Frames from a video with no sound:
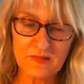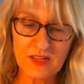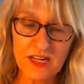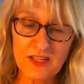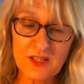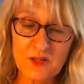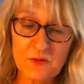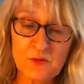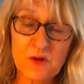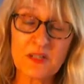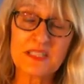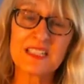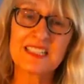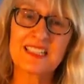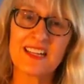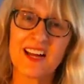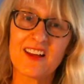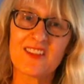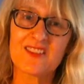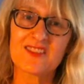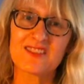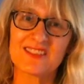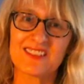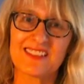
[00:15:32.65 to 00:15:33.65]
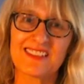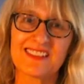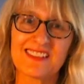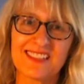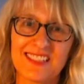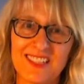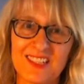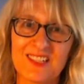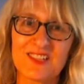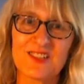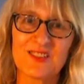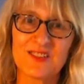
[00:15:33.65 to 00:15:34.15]
and you're wanting others to
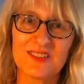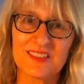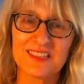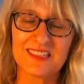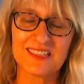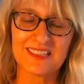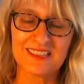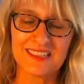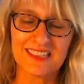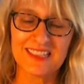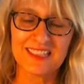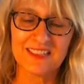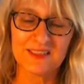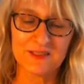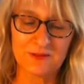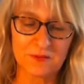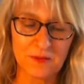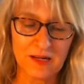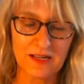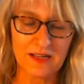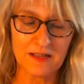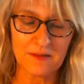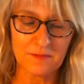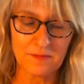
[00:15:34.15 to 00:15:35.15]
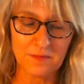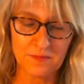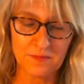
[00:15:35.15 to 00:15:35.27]
see you clearly as well